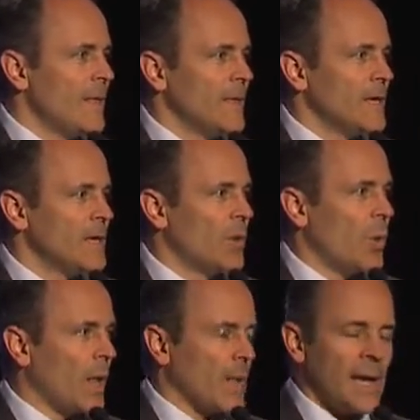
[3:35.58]

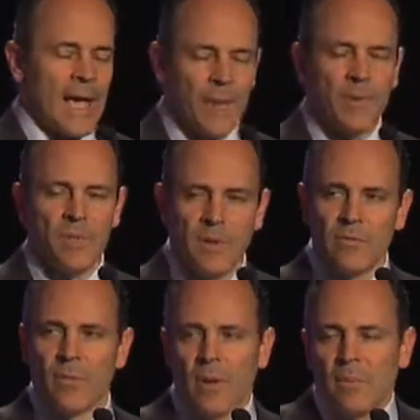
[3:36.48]
while I happen to be a
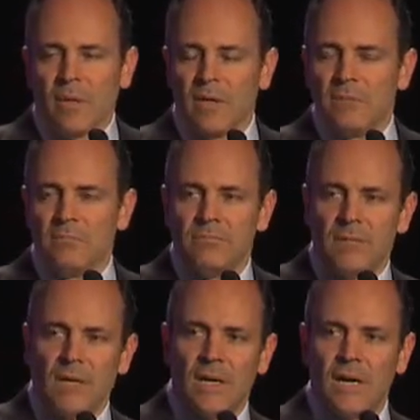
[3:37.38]
Republican,
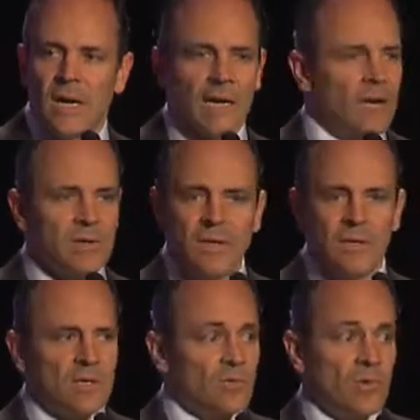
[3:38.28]
I guarantee in
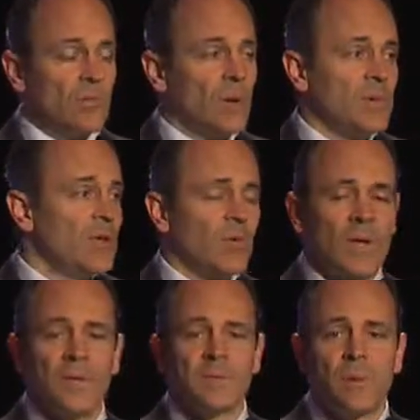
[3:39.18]
this room, you don't
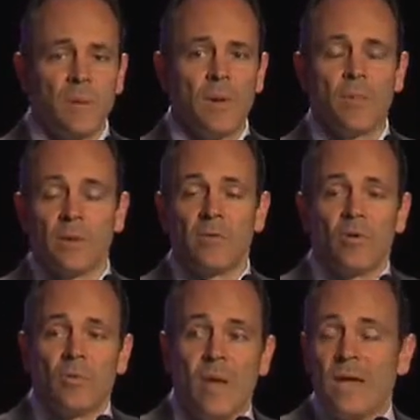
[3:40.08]
get this many people in a
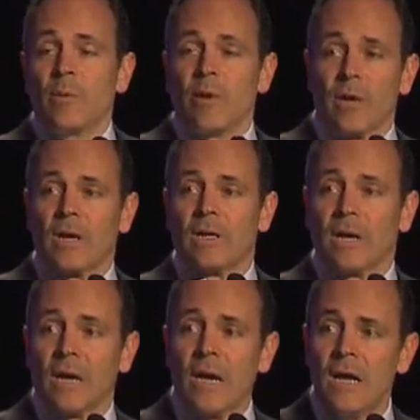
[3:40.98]
room anywhere in
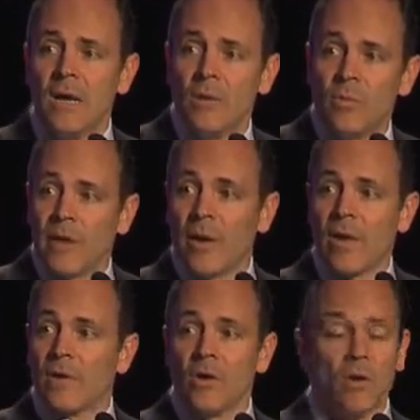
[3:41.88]
Kentucky without
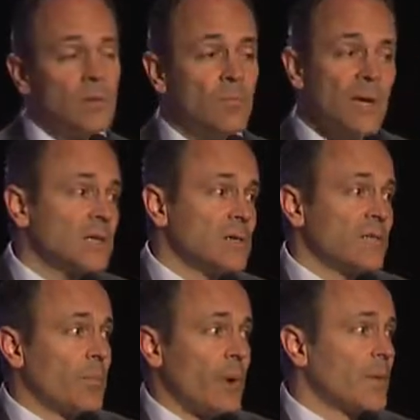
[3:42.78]
having a good mix of
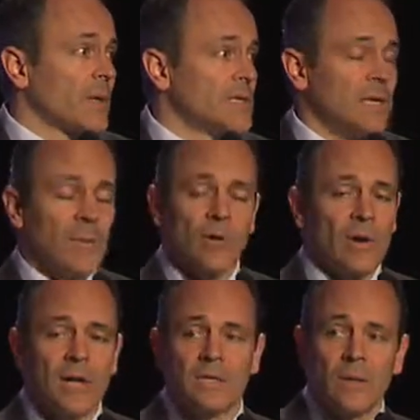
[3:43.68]
Republicans and
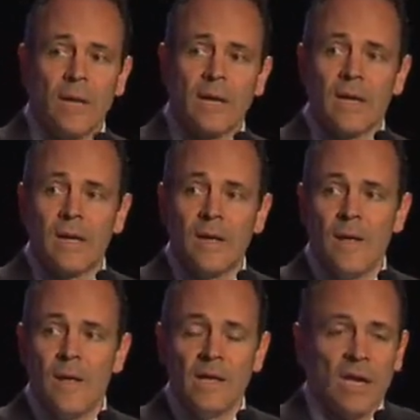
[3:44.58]
Democrats alike.
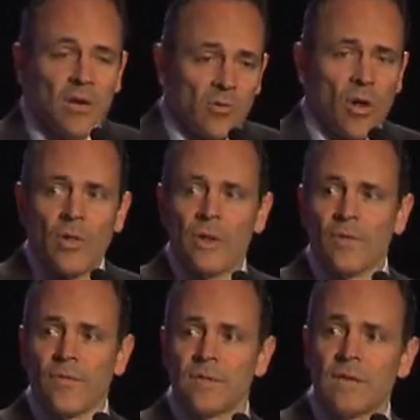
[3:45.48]
And yet you're all here
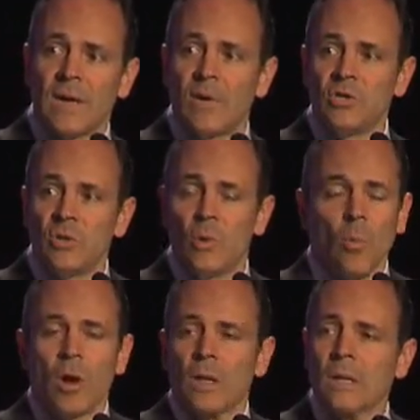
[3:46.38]
for the same issue. We
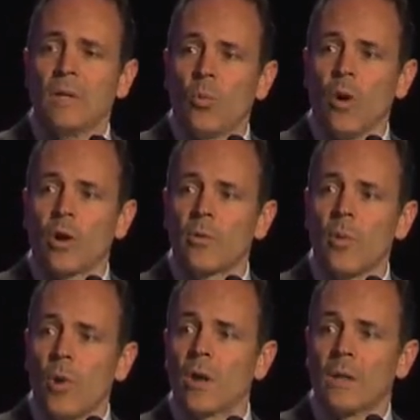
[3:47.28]
want clean water. We
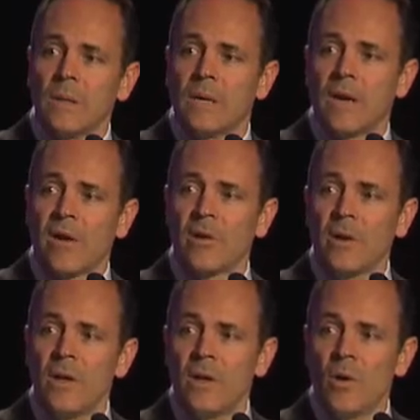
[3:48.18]
want clean air.
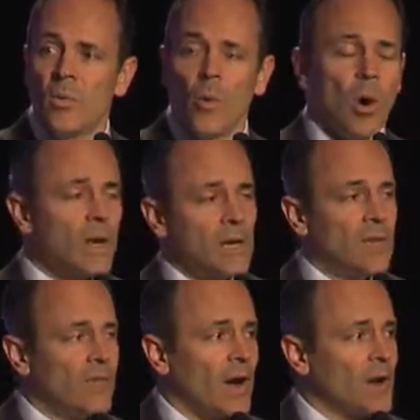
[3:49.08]
We want an
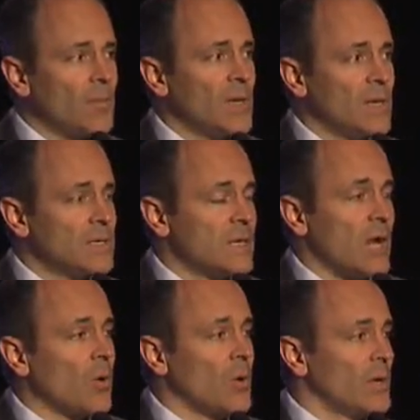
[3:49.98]
environment that's
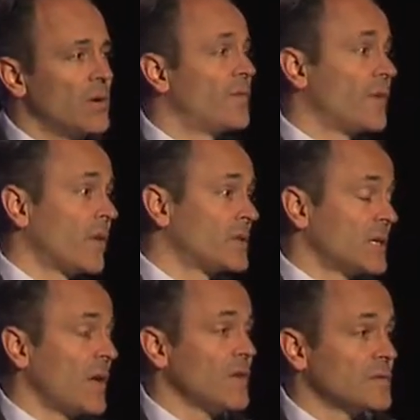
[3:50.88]
not only good for
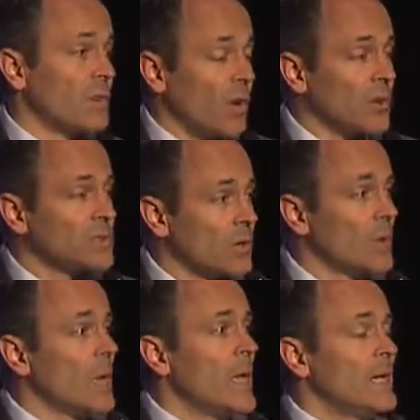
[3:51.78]
ourselves, but
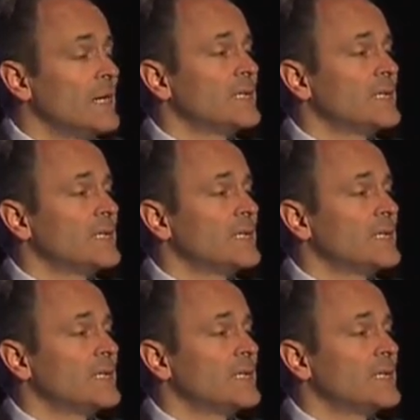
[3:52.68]
also is